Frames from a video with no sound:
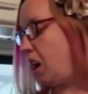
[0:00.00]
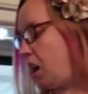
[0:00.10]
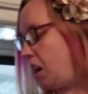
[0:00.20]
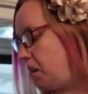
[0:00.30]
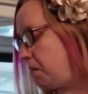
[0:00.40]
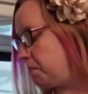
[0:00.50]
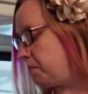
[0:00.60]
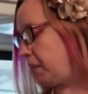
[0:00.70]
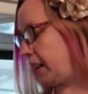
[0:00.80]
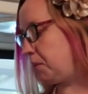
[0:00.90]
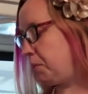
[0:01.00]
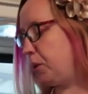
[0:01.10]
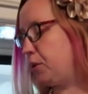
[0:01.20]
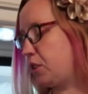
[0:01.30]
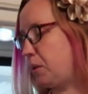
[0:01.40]
My
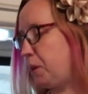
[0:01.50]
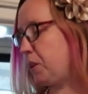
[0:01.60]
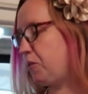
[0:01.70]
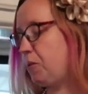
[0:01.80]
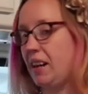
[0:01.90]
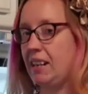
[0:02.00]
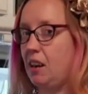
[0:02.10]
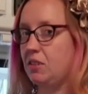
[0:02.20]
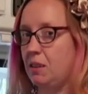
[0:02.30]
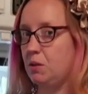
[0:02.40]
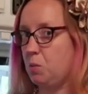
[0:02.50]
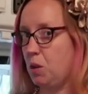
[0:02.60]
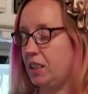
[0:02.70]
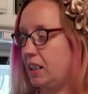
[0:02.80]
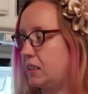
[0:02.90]
computer's up here for right now because I was
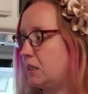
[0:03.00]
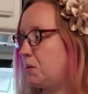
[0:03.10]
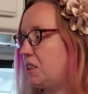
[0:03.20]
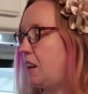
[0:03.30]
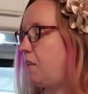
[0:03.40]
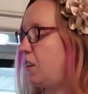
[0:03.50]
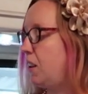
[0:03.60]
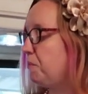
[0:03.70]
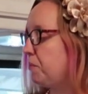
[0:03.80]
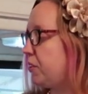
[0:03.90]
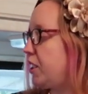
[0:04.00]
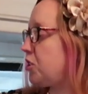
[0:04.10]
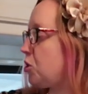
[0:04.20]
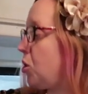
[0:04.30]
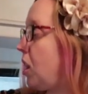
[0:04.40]
working on some stuff.
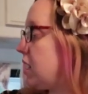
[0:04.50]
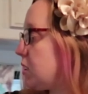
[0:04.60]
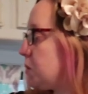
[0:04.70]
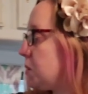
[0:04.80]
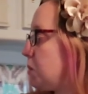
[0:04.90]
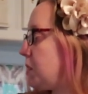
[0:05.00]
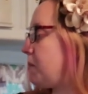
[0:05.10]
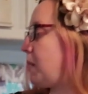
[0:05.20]
This cross was one of